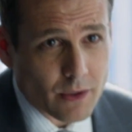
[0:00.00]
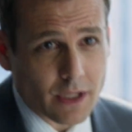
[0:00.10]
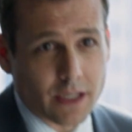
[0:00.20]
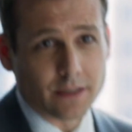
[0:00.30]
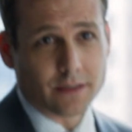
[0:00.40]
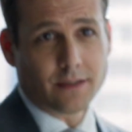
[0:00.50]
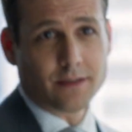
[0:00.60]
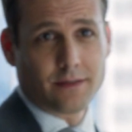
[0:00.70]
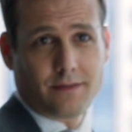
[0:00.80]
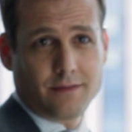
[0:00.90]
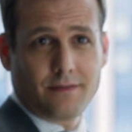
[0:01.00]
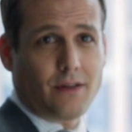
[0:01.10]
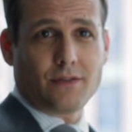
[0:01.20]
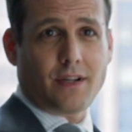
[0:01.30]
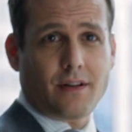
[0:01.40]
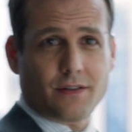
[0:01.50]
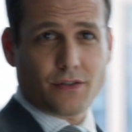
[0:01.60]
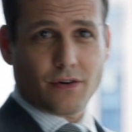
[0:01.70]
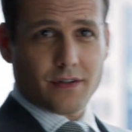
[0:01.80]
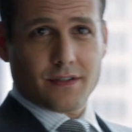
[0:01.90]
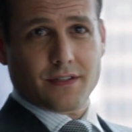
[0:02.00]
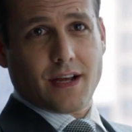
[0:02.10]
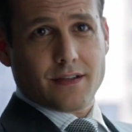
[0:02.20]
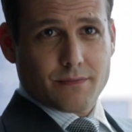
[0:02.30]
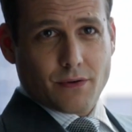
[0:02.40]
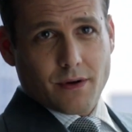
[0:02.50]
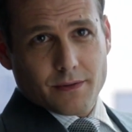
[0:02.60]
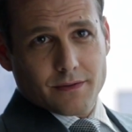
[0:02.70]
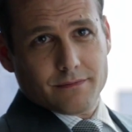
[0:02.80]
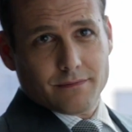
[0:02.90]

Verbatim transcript: Liz. Don't sell her short in the sass department.